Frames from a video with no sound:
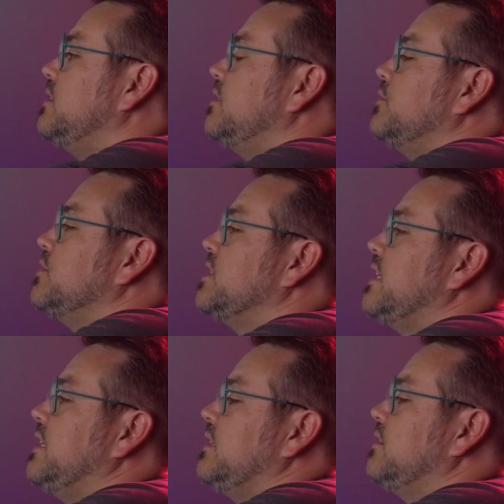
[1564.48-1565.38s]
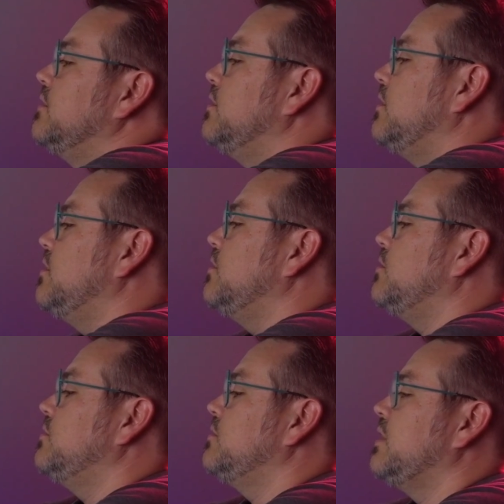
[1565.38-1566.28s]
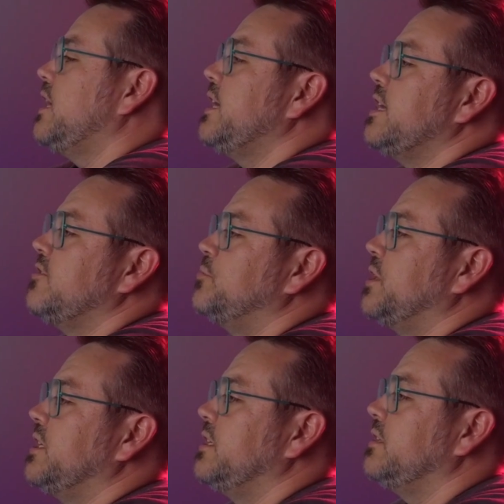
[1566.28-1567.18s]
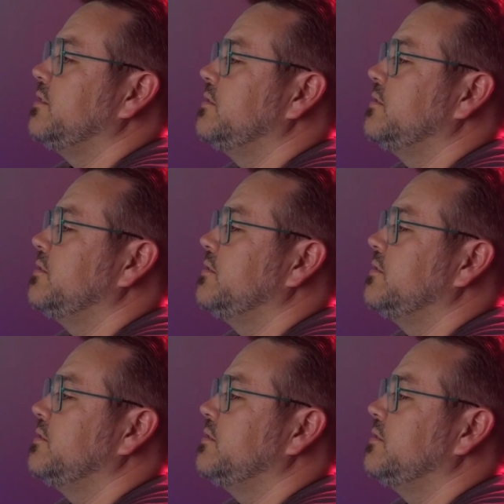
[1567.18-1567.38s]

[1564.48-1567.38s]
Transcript: if you're saying, oh, I have my